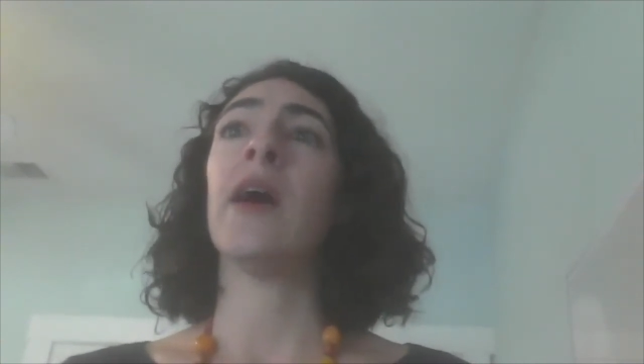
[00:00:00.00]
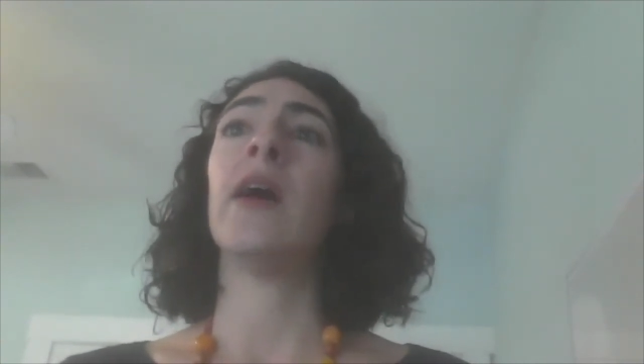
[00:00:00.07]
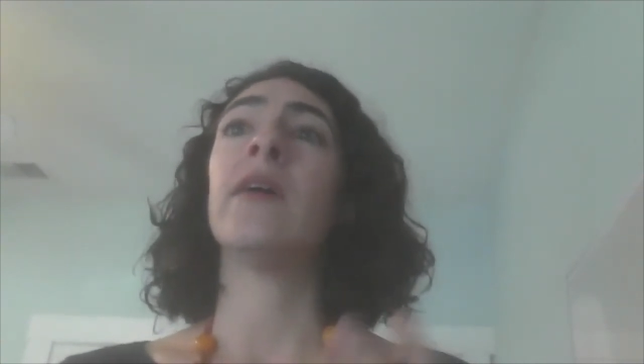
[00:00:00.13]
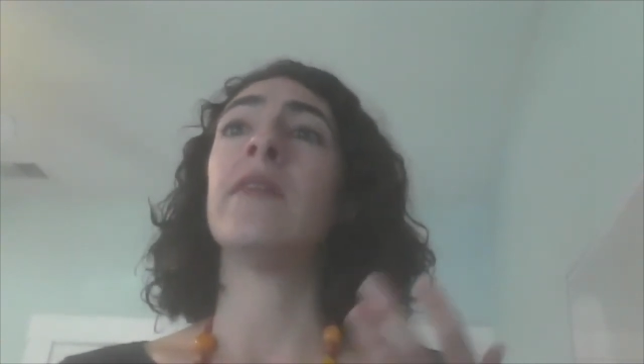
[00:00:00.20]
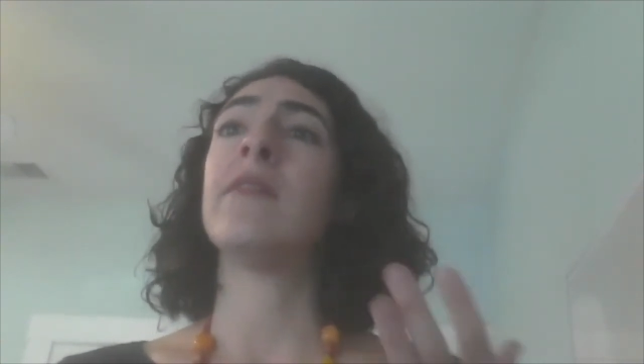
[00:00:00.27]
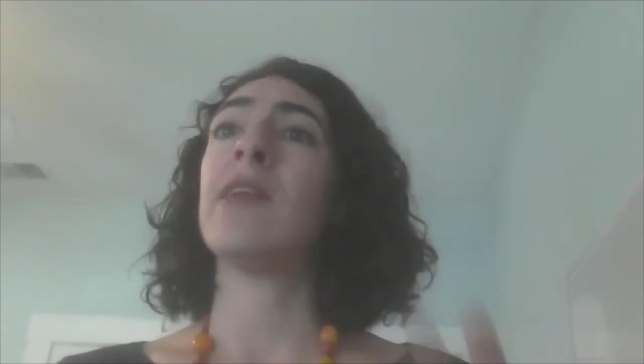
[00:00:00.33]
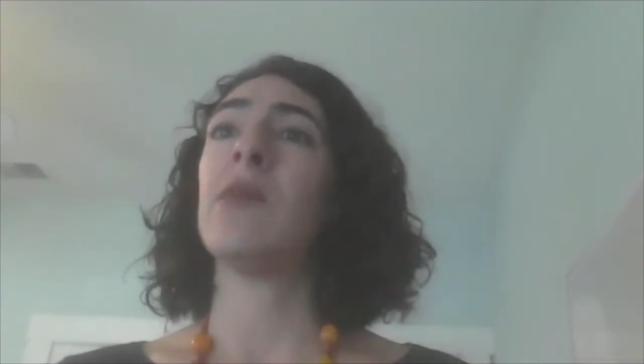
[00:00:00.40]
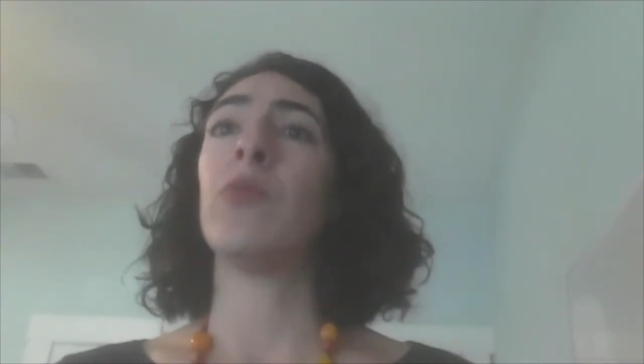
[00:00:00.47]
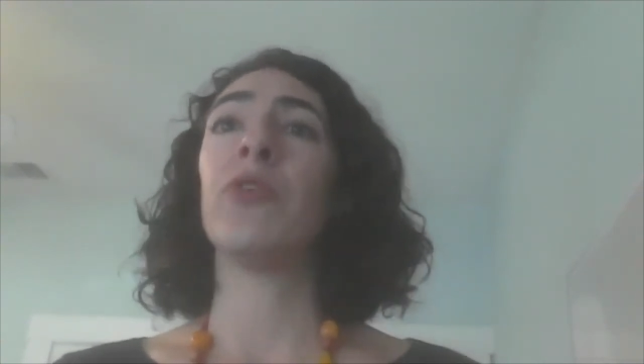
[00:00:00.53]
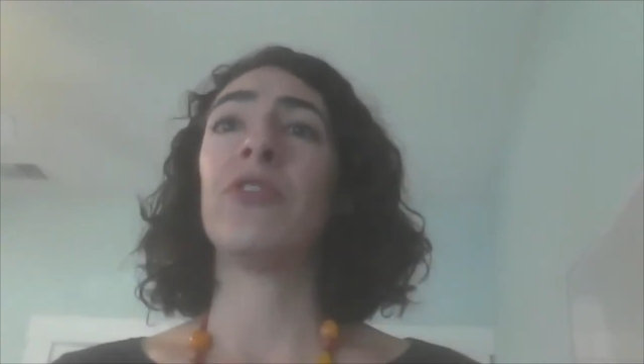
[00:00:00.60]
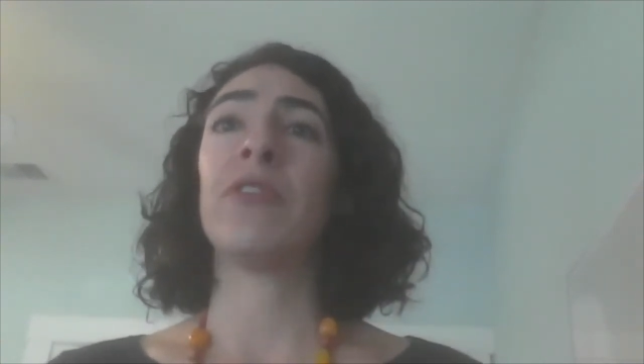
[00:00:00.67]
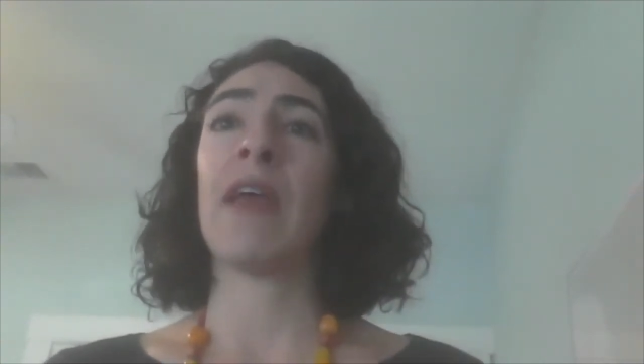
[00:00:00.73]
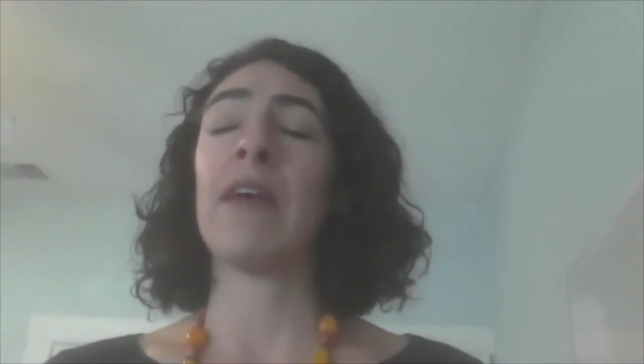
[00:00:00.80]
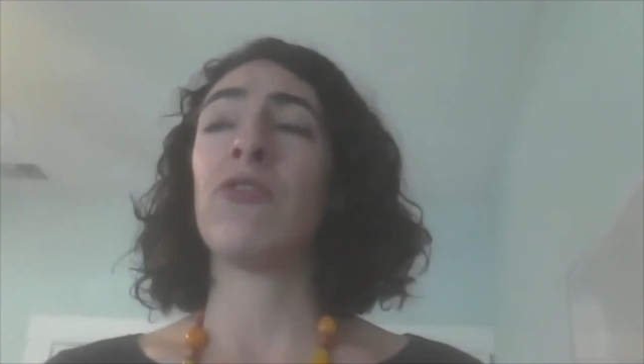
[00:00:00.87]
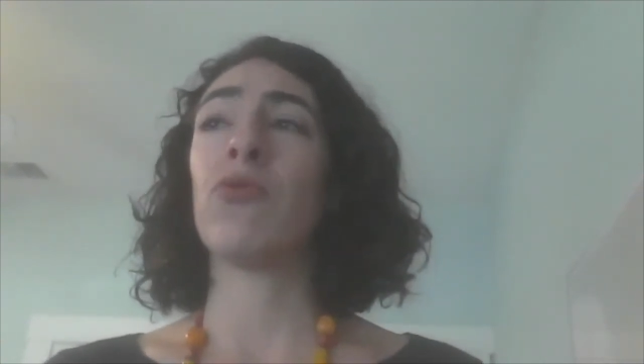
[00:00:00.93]
unstable
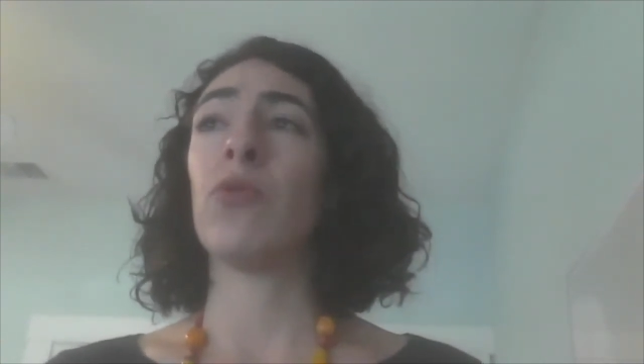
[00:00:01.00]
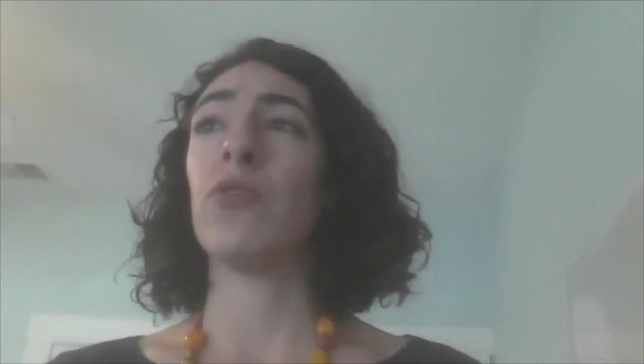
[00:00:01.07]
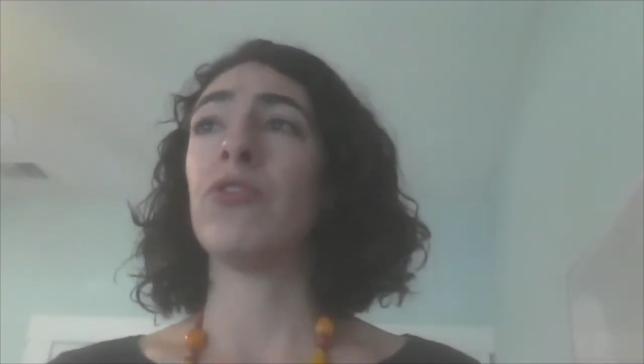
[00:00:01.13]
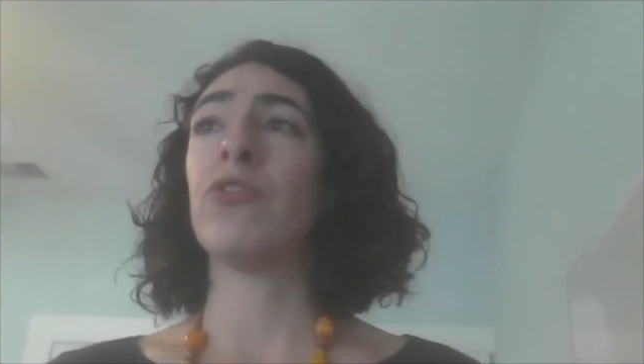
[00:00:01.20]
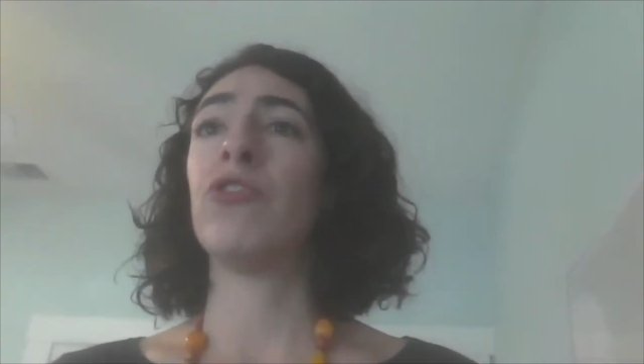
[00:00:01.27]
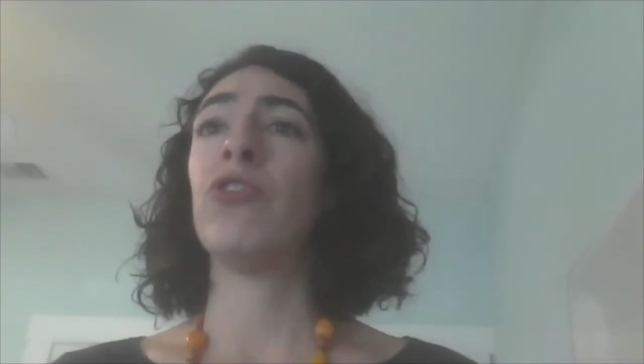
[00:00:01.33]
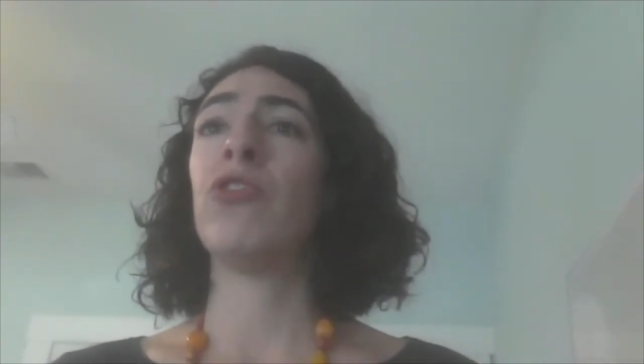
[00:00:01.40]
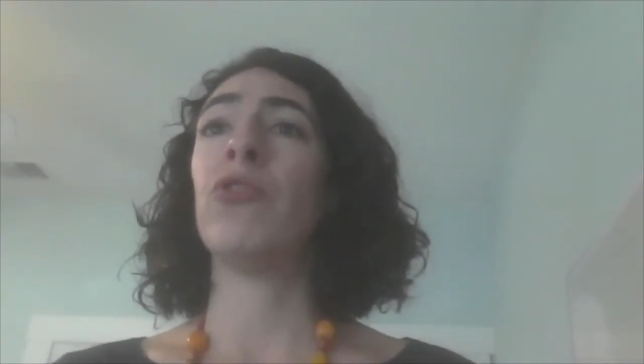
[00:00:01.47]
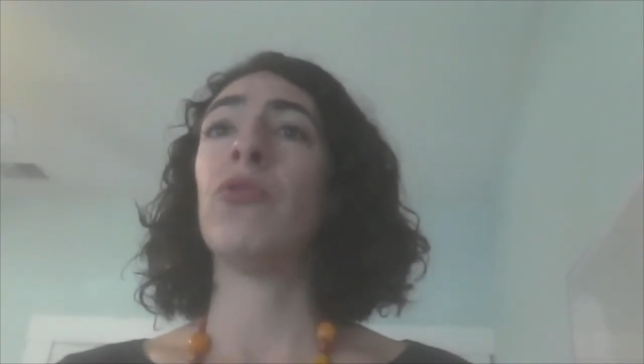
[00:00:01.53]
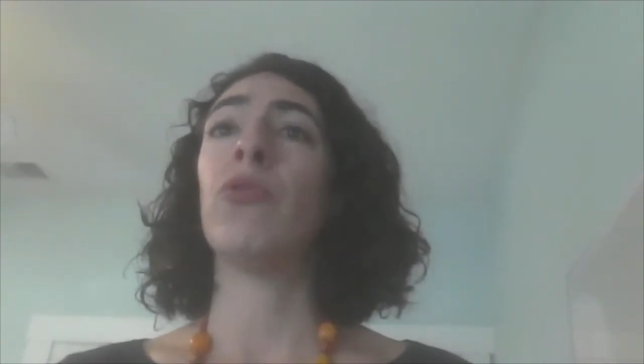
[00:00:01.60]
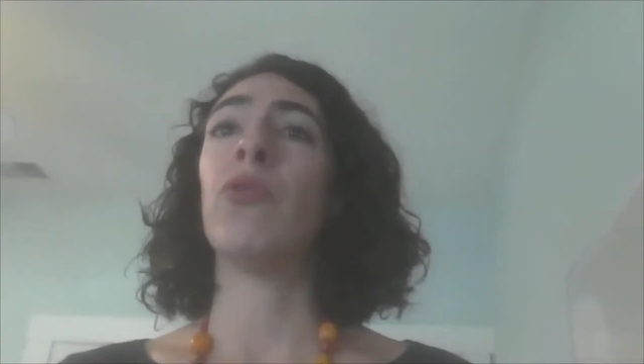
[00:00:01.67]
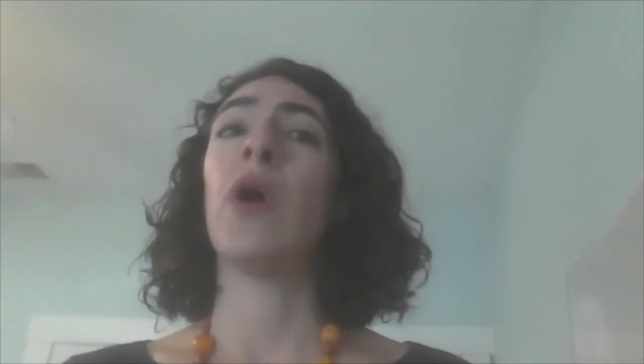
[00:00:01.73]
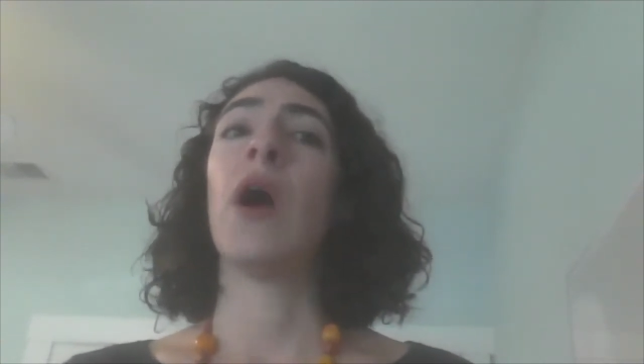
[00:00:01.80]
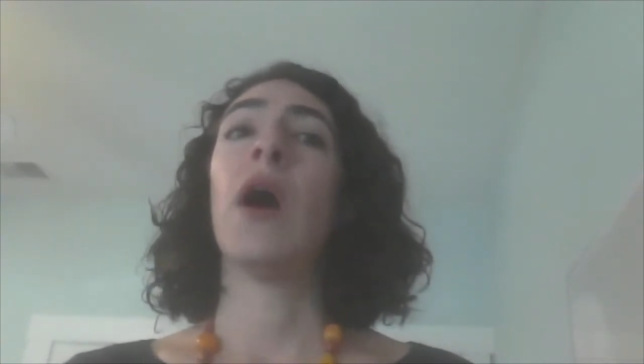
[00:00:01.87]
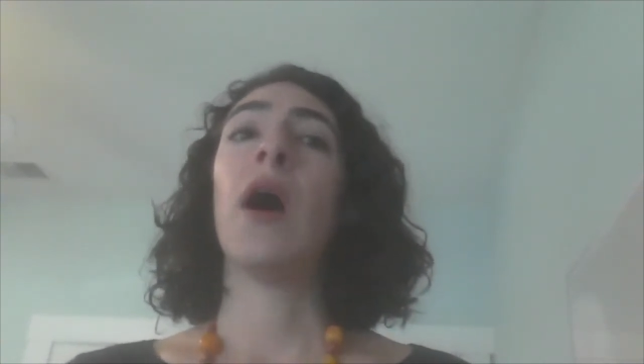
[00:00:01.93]
schedules to